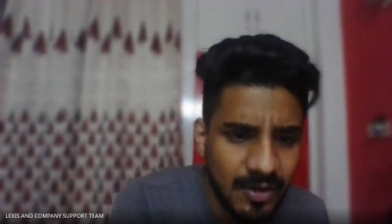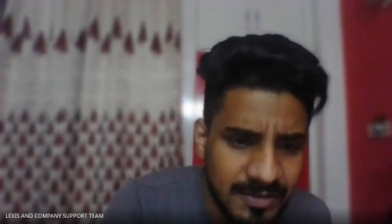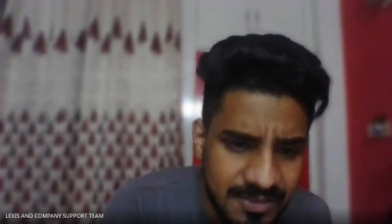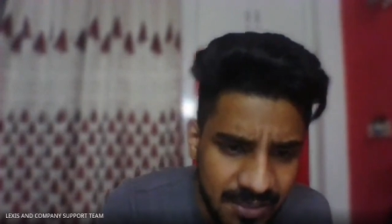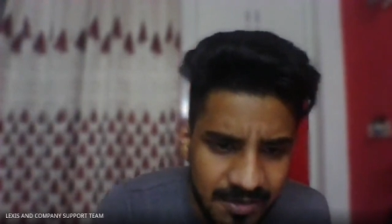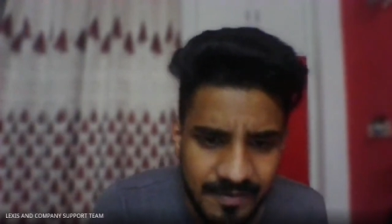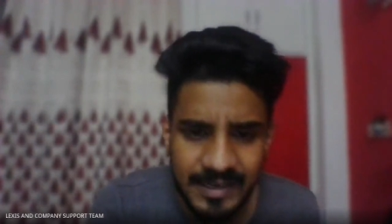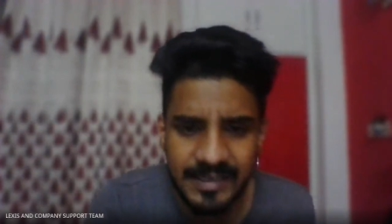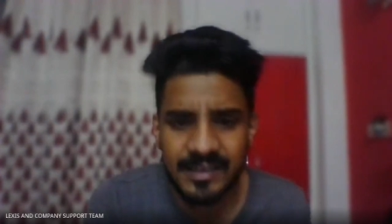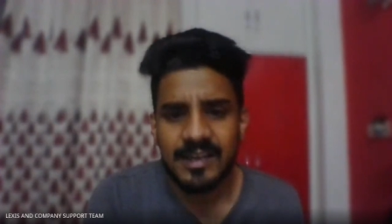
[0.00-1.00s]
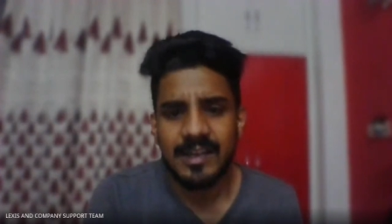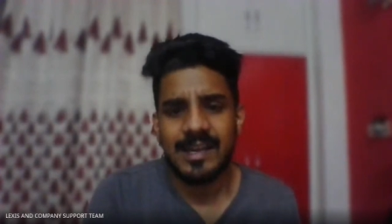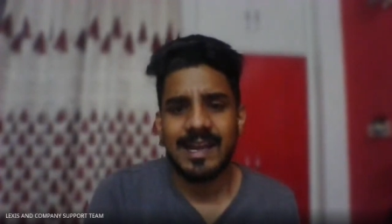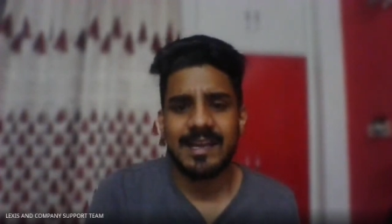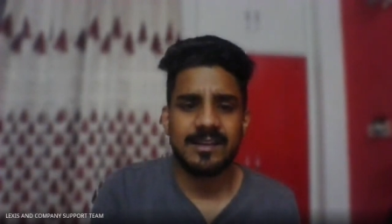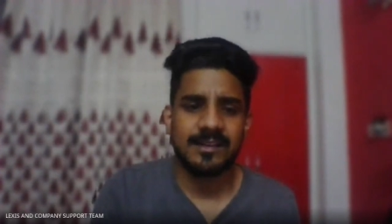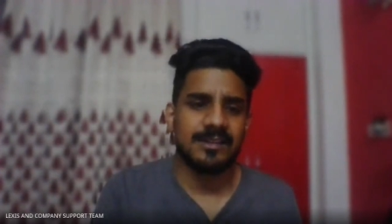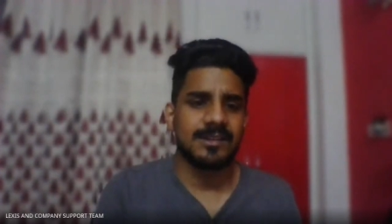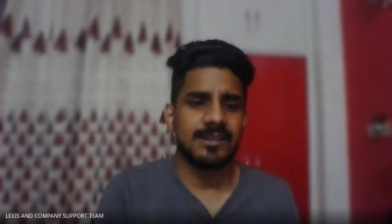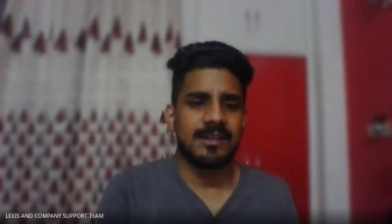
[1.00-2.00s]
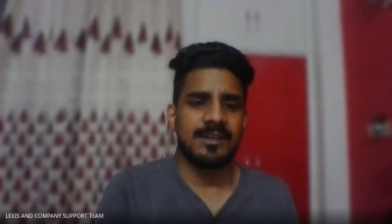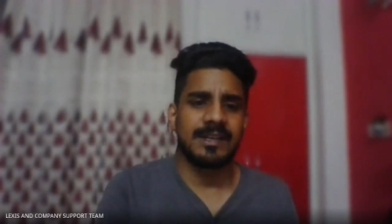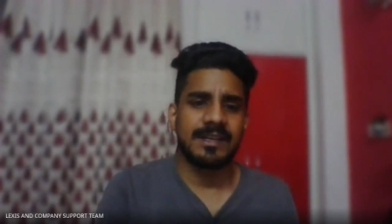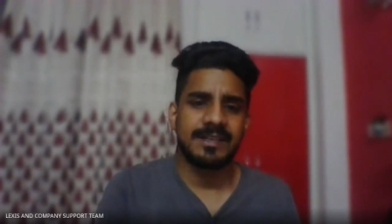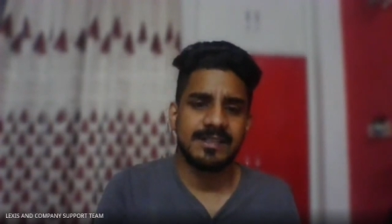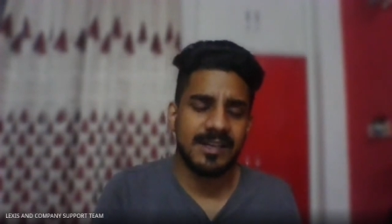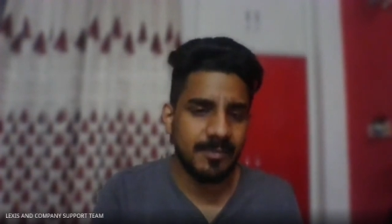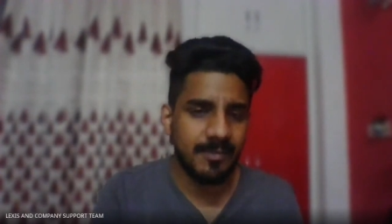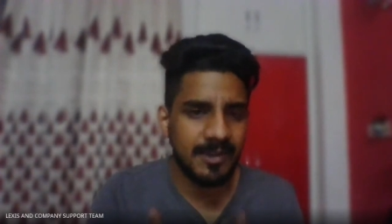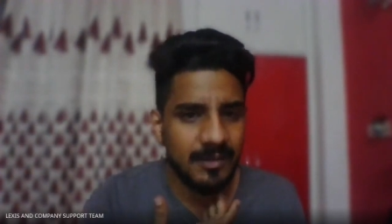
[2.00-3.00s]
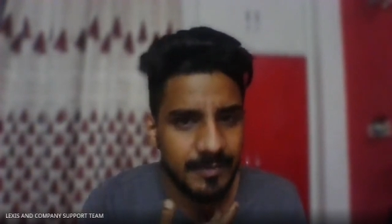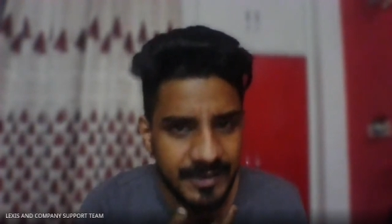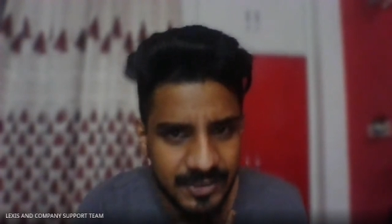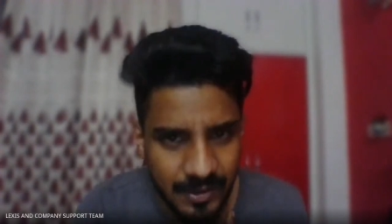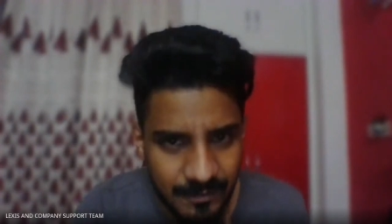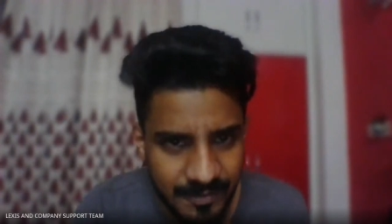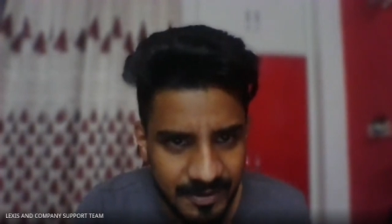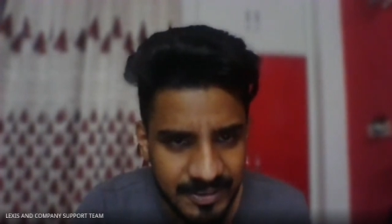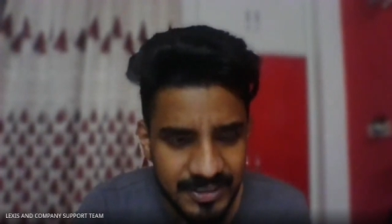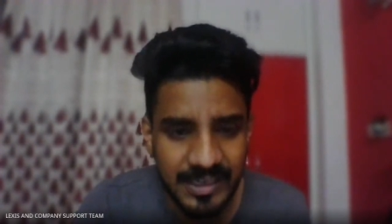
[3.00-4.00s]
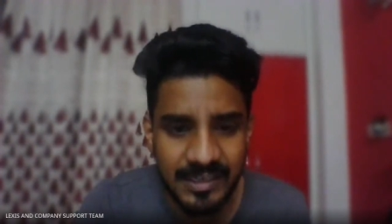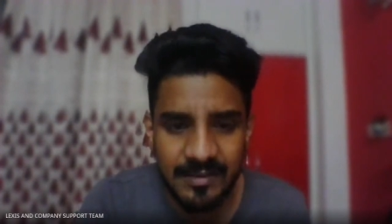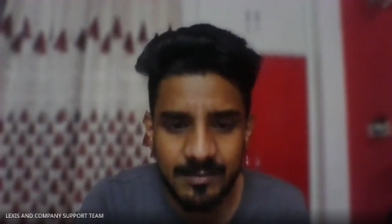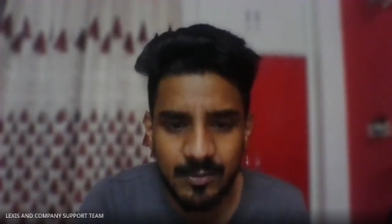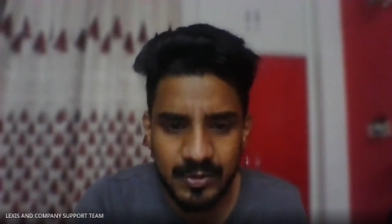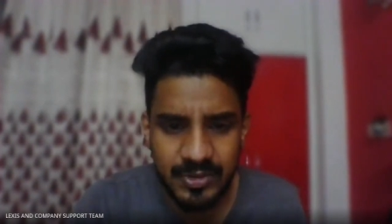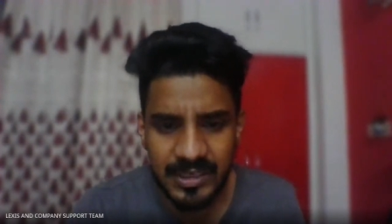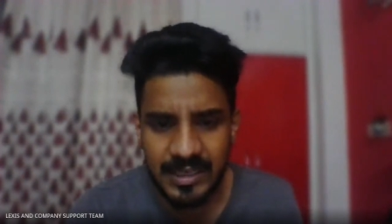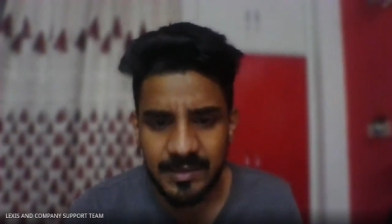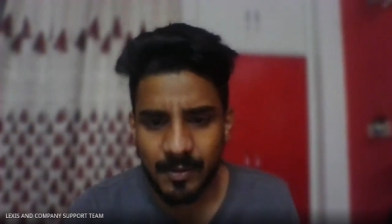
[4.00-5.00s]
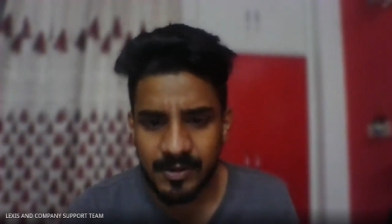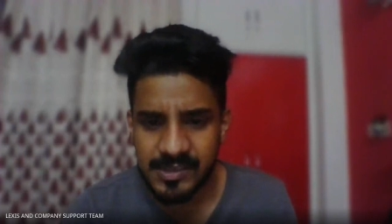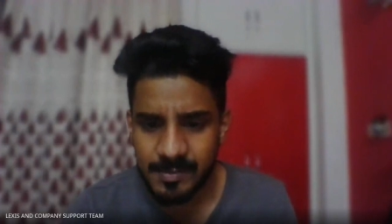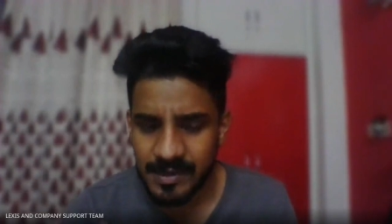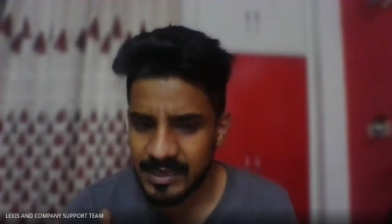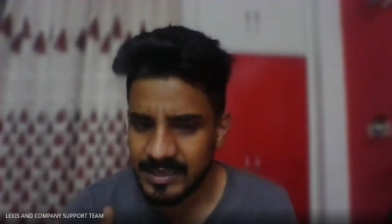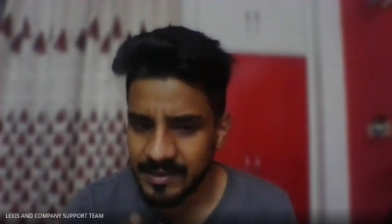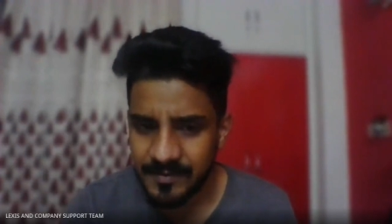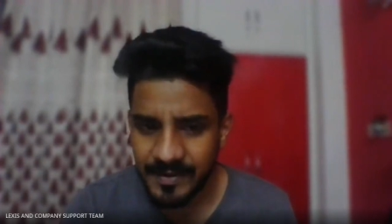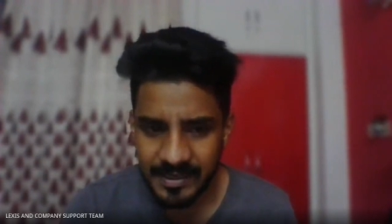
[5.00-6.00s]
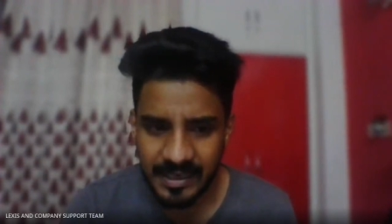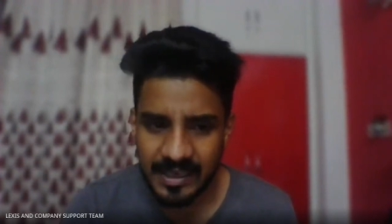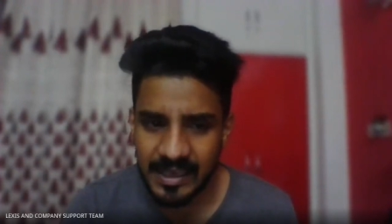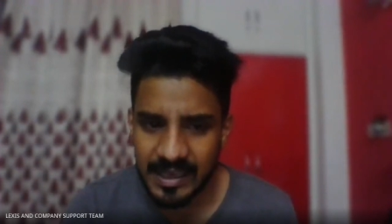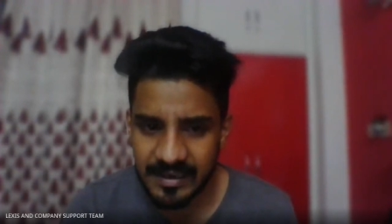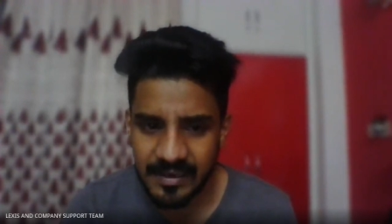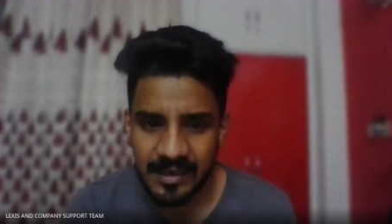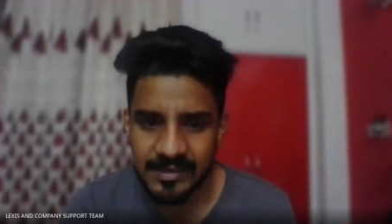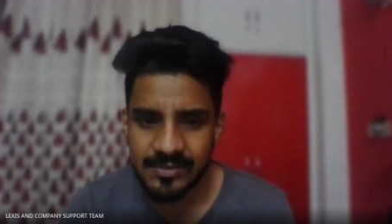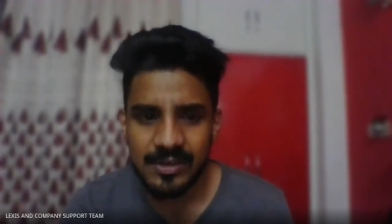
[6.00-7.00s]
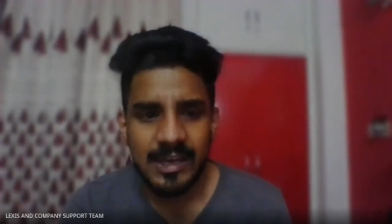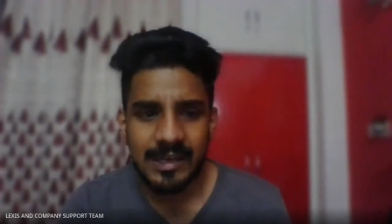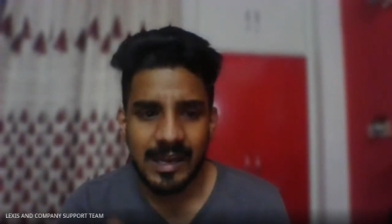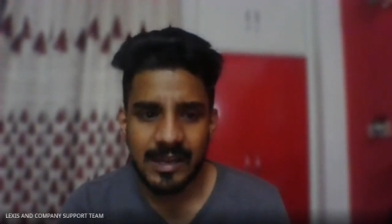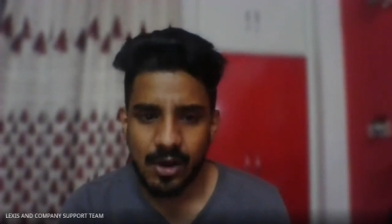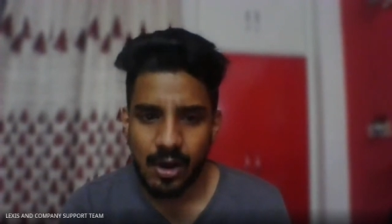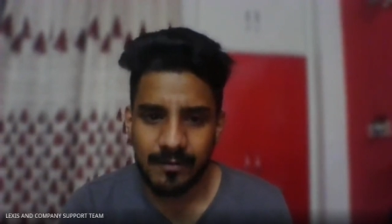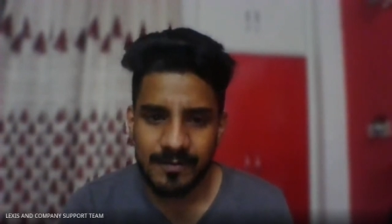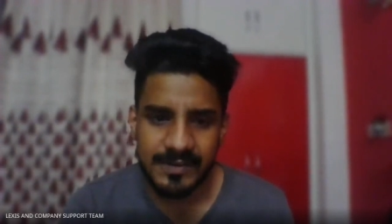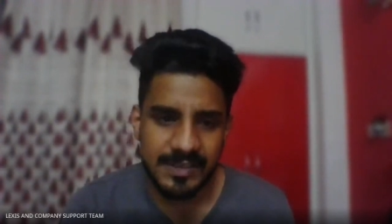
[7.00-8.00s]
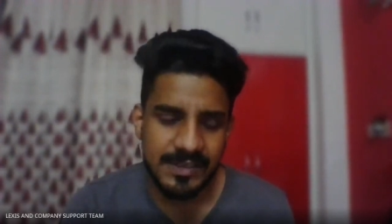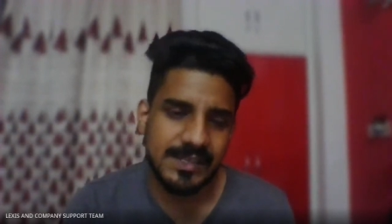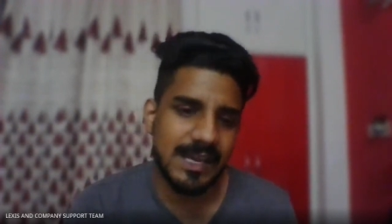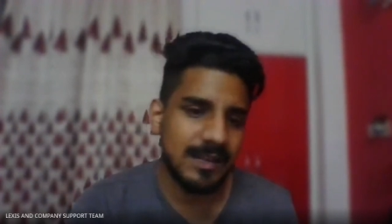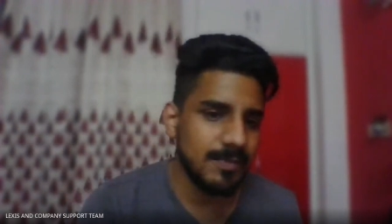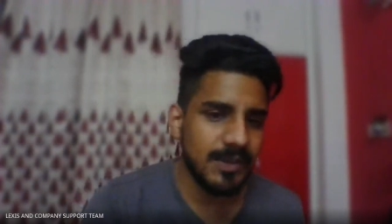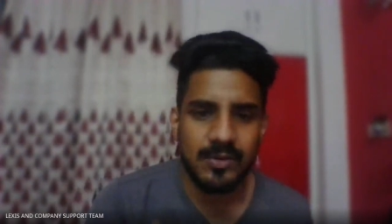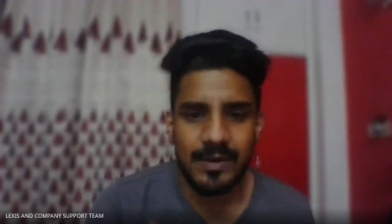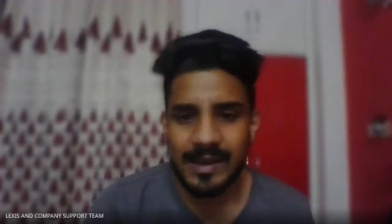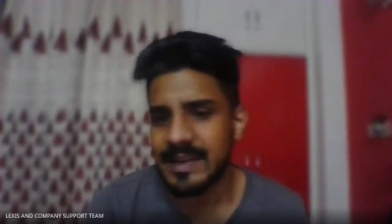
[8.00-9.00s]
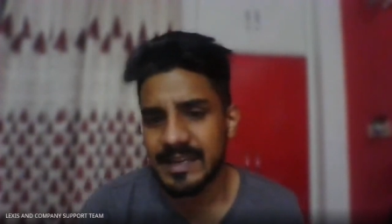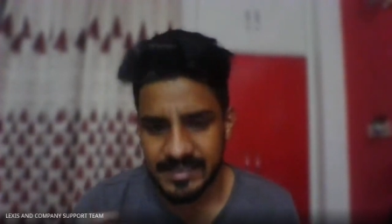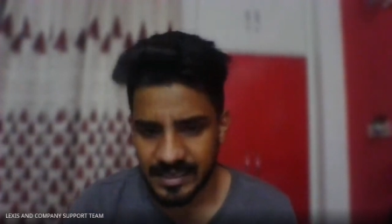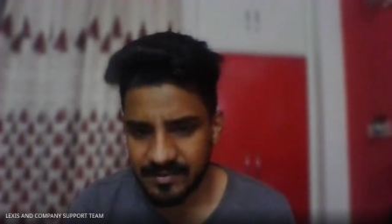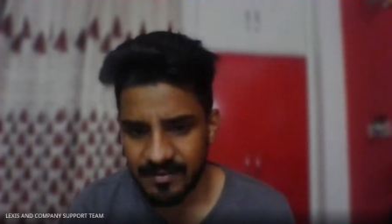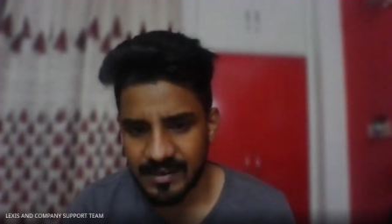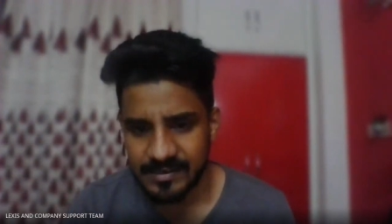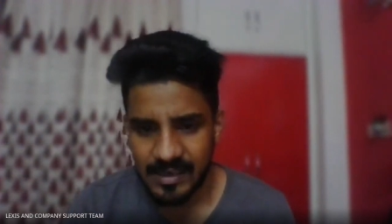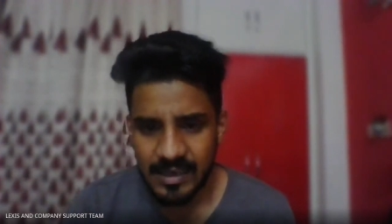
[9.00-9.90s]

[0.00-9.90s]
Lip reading: or servant. Like it is a criminal breach of trust in mostly possible in the working areas like offices, LPO and etc.